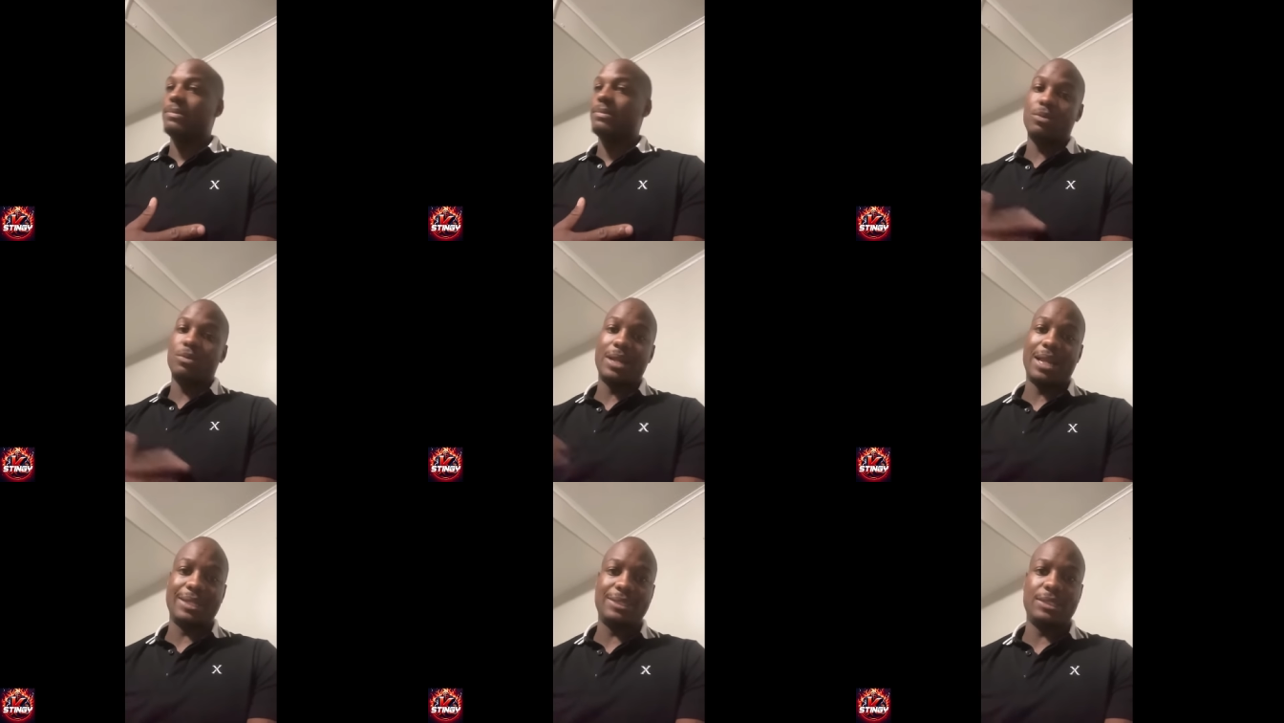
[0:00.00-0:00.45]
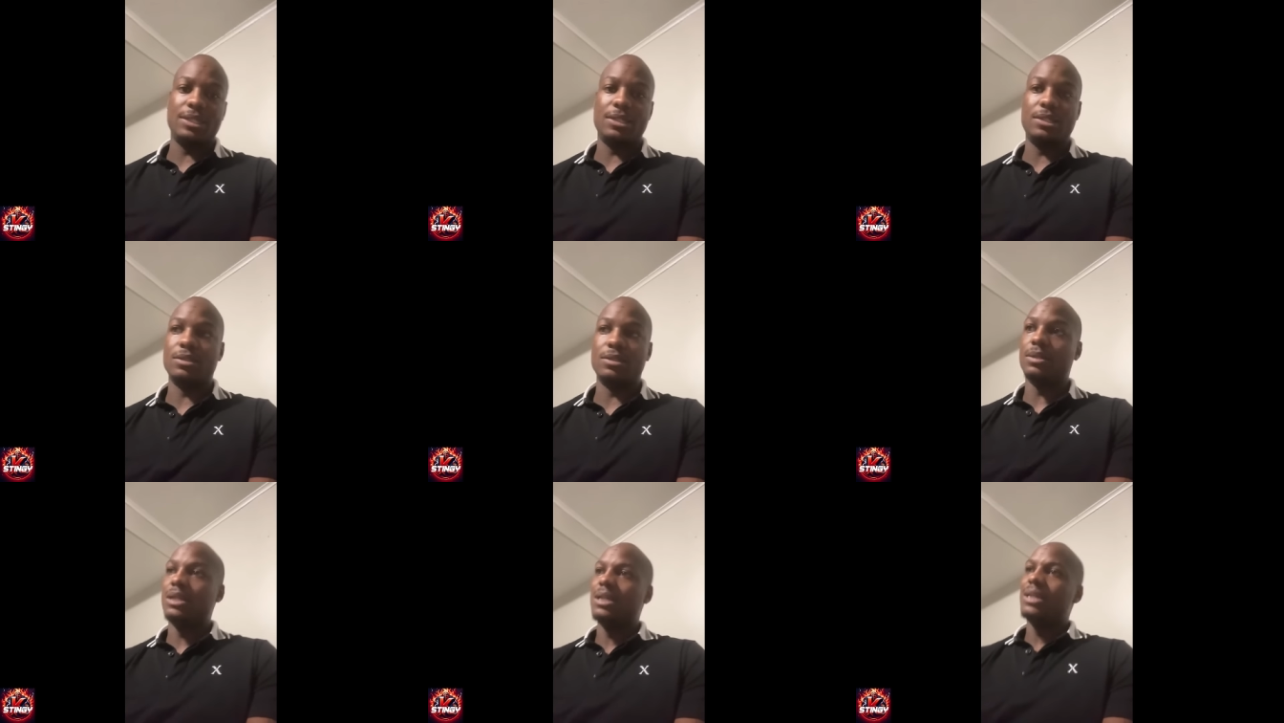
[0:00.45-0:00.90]
What I tell
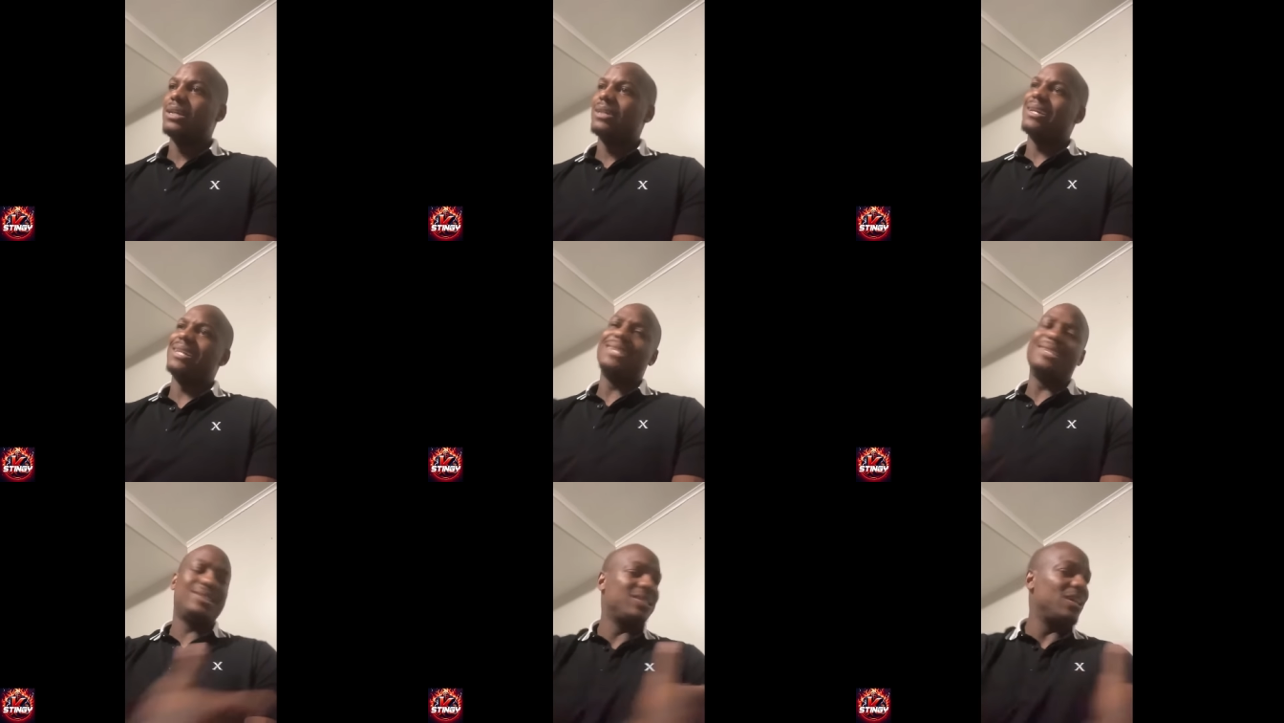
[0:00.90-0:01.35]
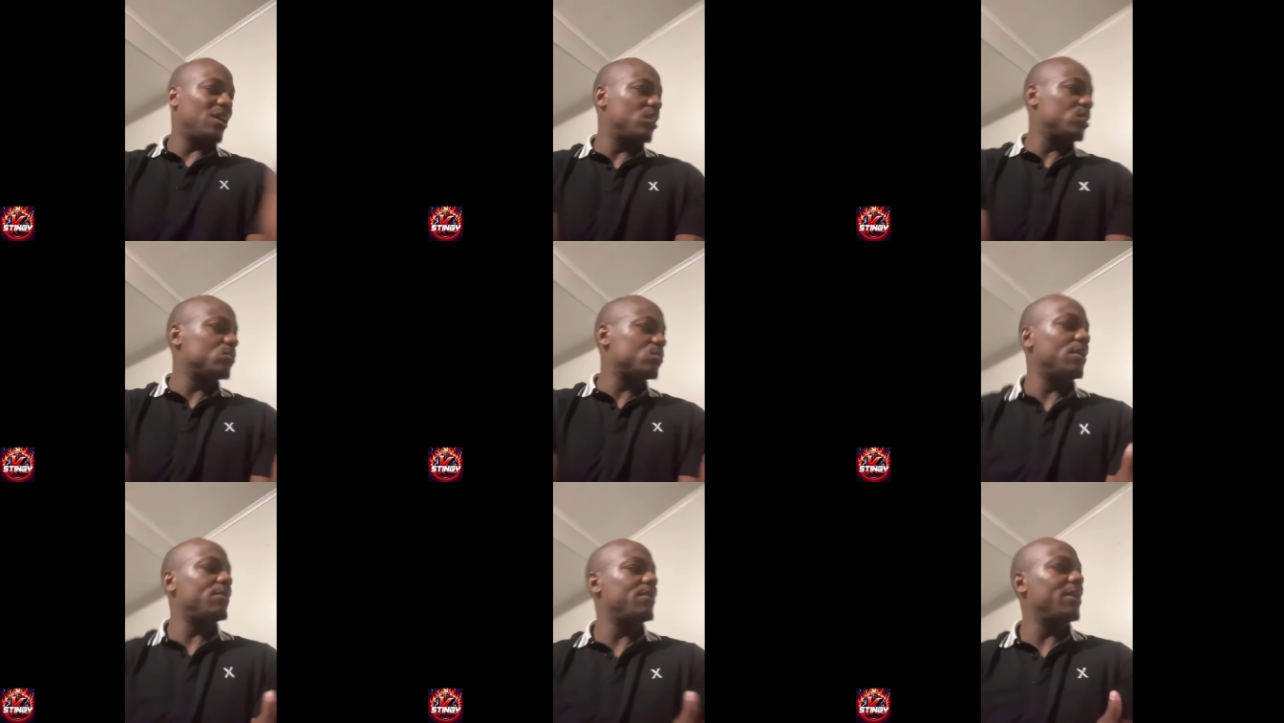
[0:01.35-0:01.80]
them, hey, this
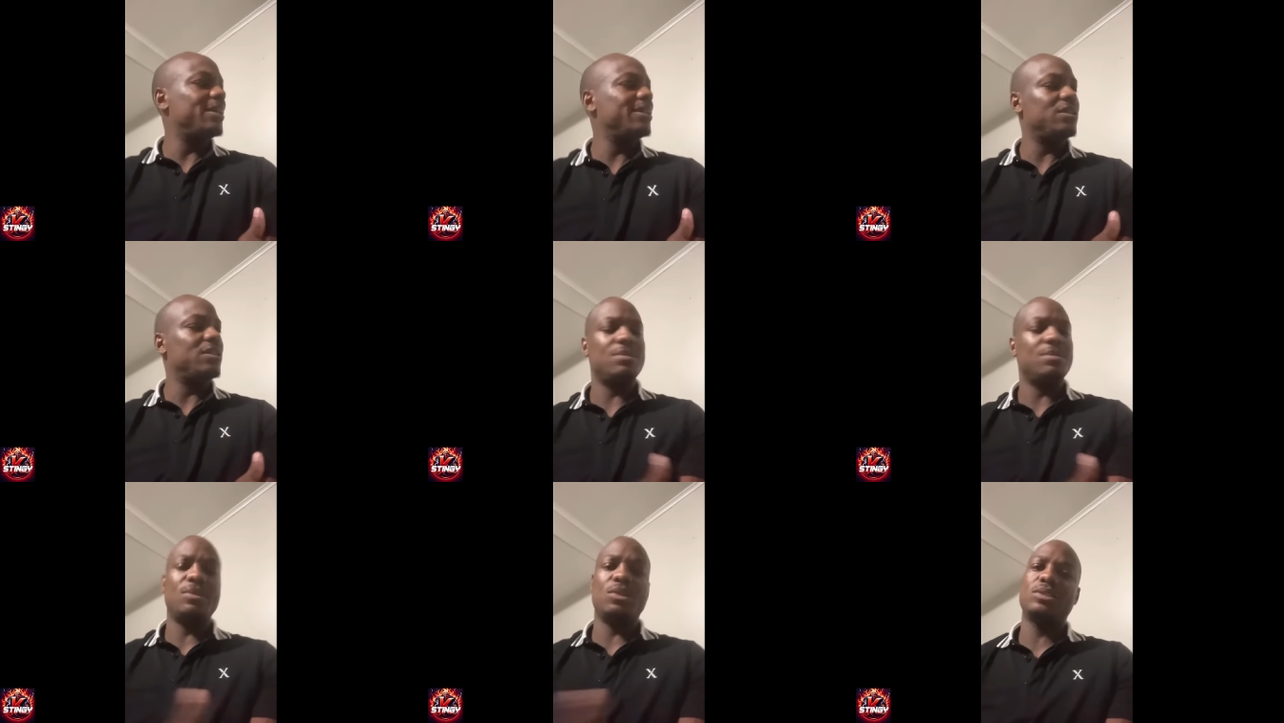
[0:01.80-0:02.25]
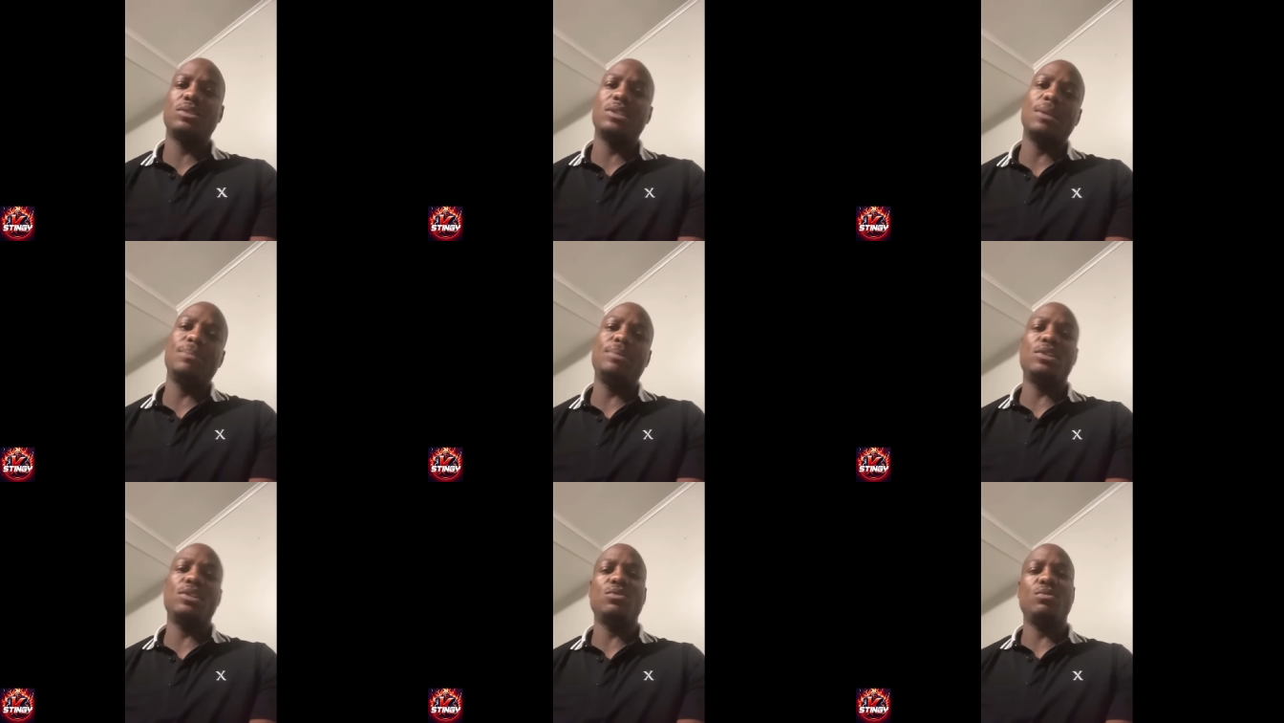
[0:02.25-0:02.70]
Charleston White right here, come on,
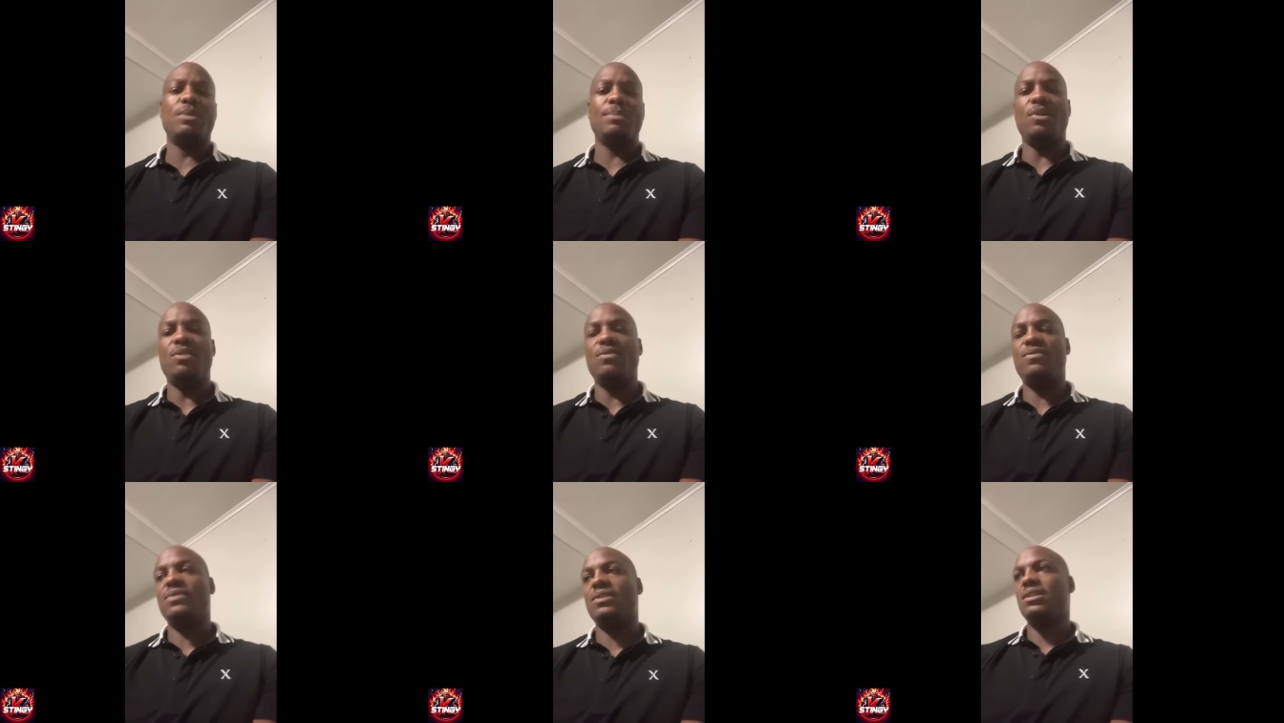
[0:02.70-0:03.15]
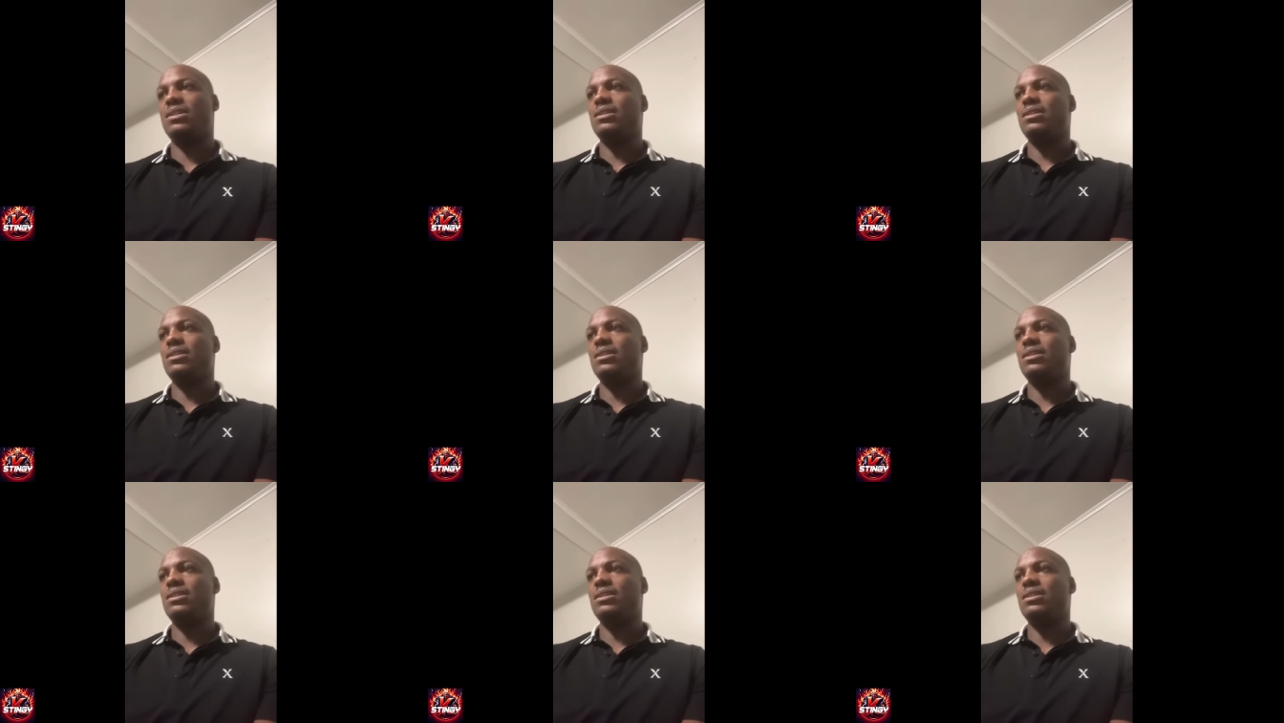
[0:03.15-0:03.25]
take picture with both of us.